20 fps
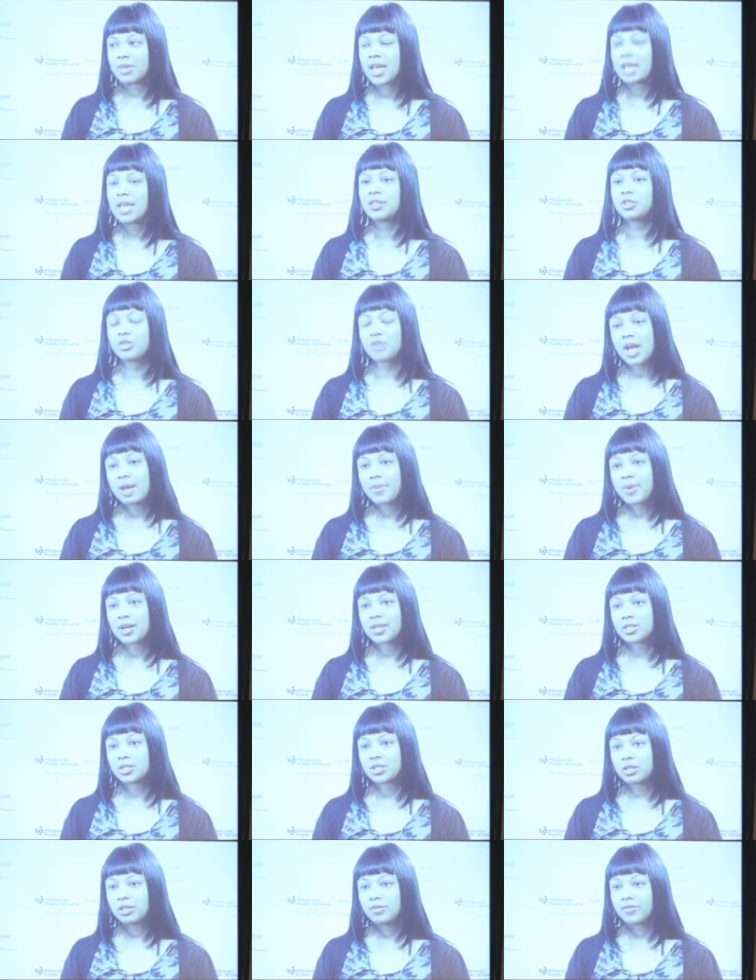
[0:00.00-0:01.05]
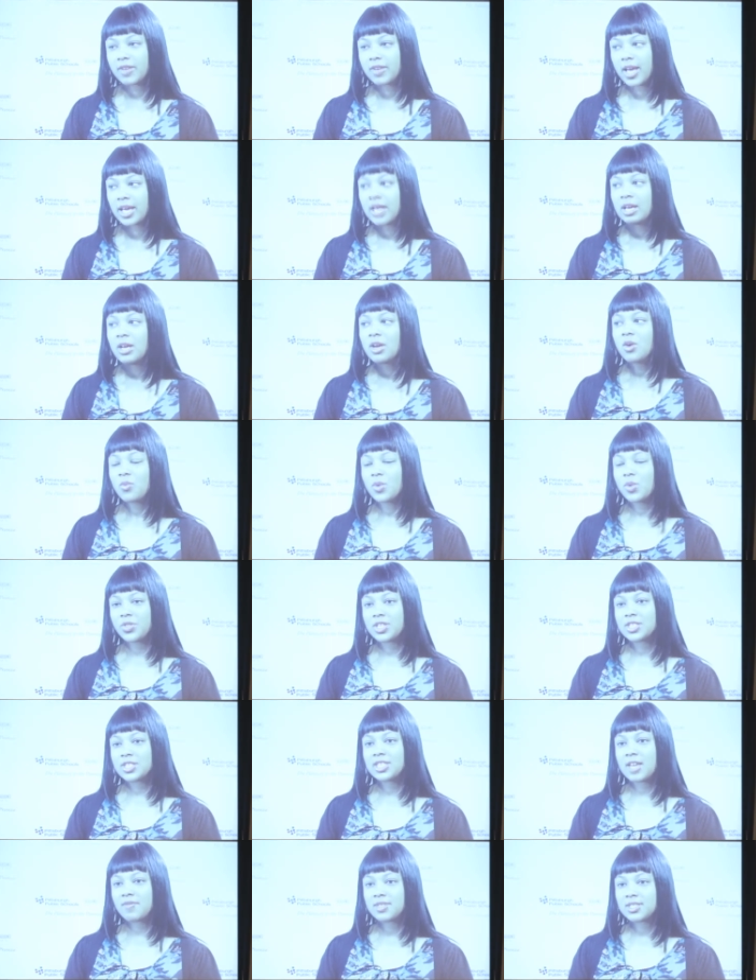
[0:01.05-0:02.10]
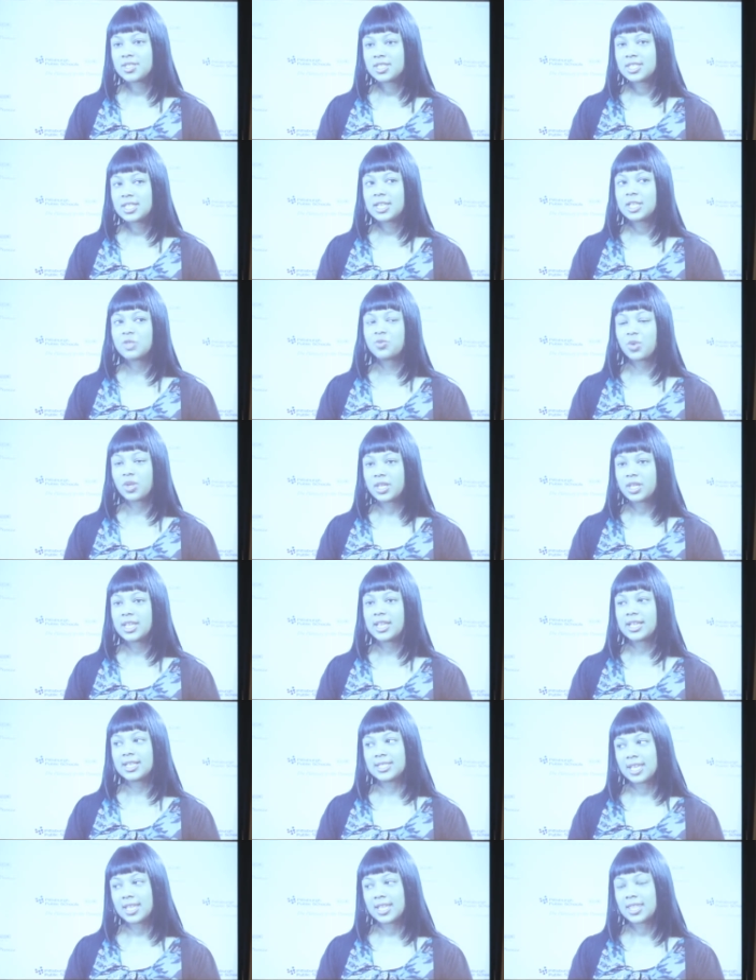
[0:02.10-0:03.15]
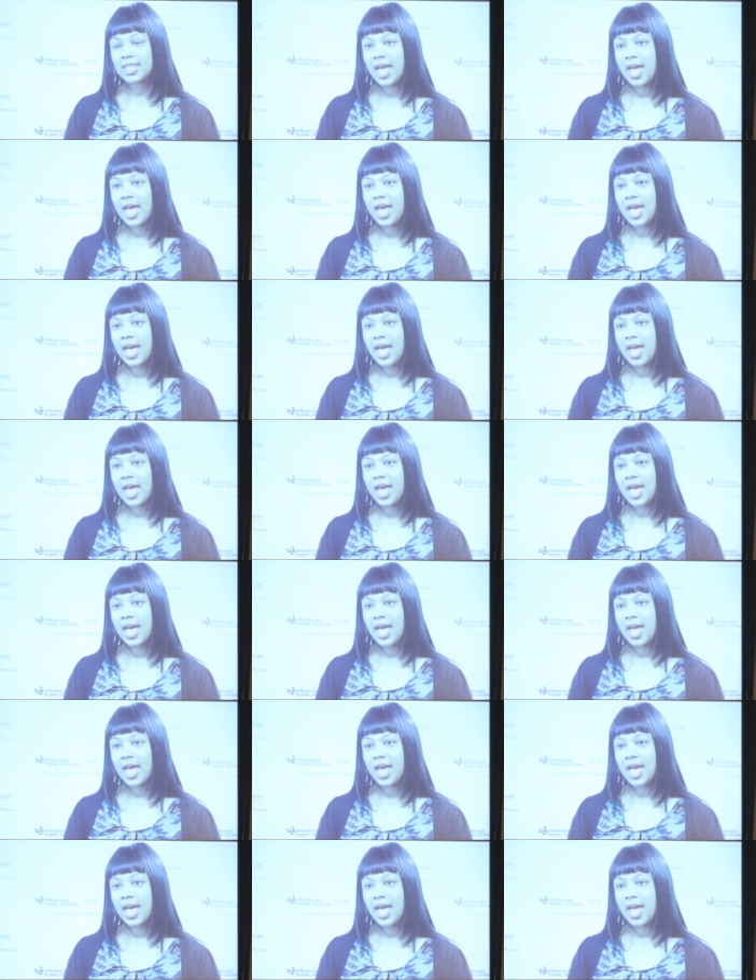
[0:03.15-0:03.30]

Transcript: And the tripod survey with the seven C's really gets at